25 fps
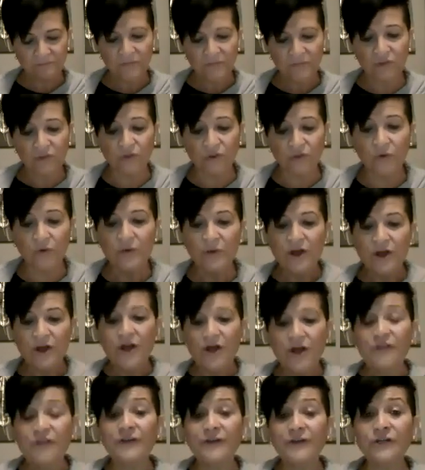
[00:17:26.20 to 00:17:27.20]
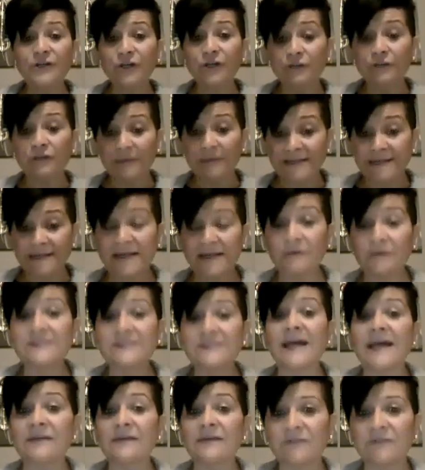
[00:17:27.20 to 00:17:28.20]
So then you're going to write down
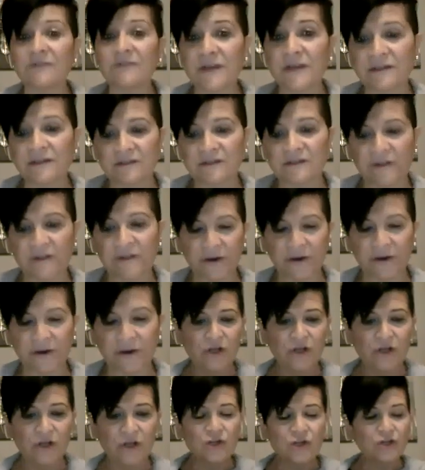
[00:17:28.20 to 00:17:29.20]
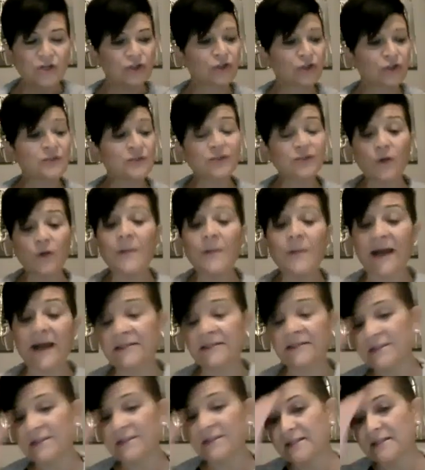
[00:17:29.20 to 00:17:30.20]
10 things there. So let's go
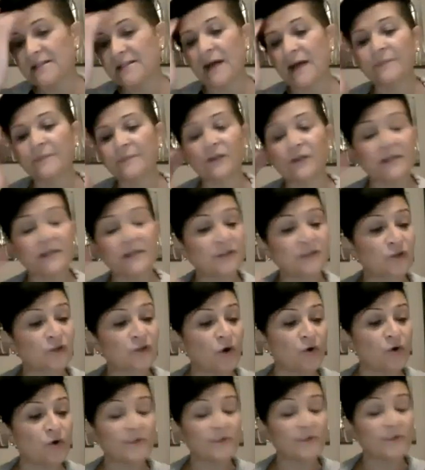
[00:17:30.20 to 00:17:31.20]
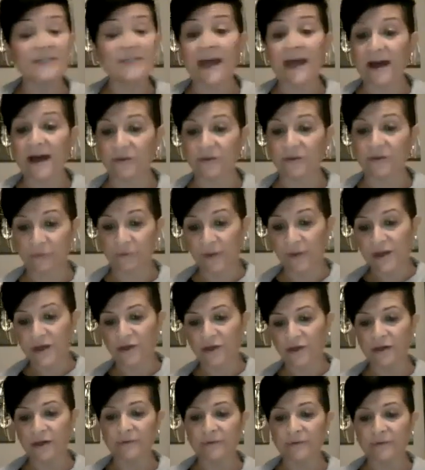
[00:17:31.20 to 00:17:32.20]
back to the top. So let's go to health, right?
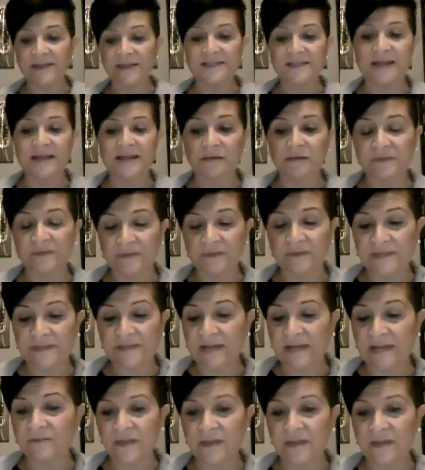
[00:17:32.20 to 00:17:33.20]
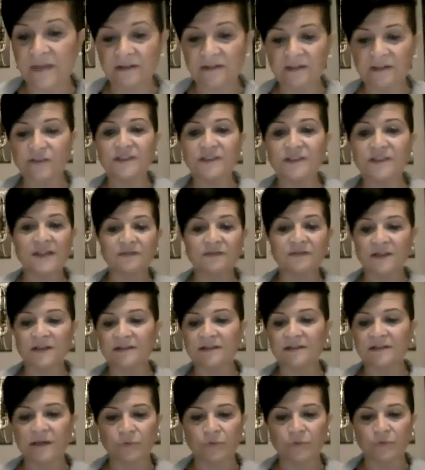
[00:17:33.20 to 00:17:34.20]
You're going to write down 10 things. Here's 10
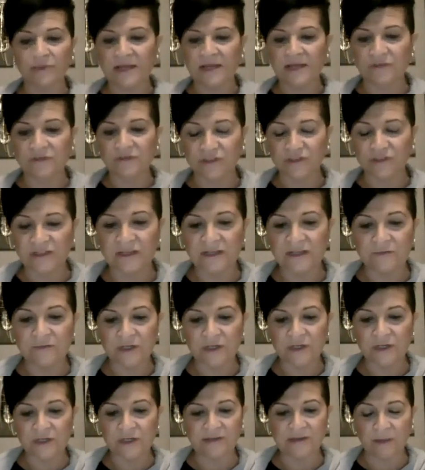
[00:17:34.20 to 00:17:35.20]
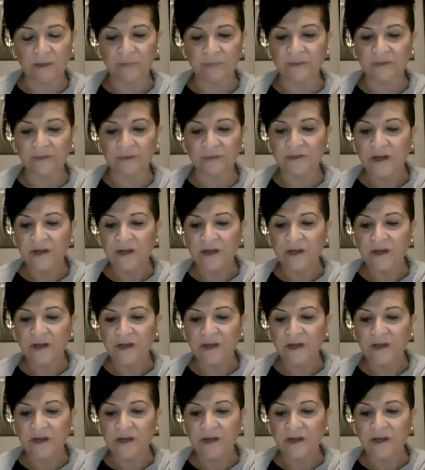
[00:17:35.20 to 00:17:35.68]
things I wrote down just to give you an example.